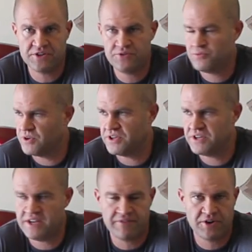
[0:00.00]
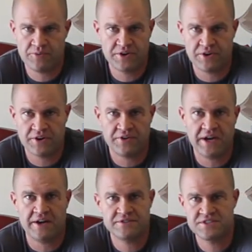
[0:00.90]
You really never know when you're gonna go
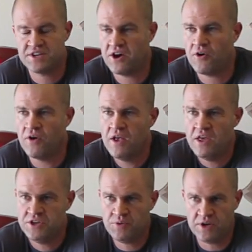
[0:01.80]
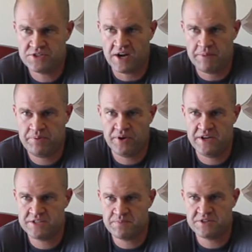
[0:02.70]
down. So you wanna try to
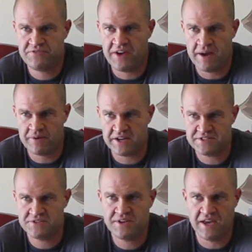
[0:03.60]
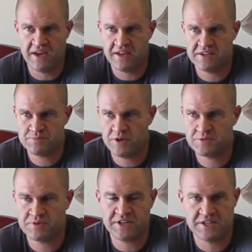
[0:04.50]
put as much fabric as you can, as much
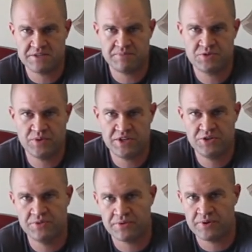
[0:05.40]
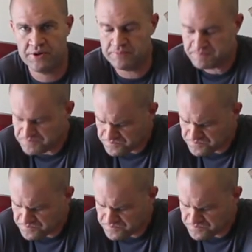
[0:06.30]
protection between you and the road.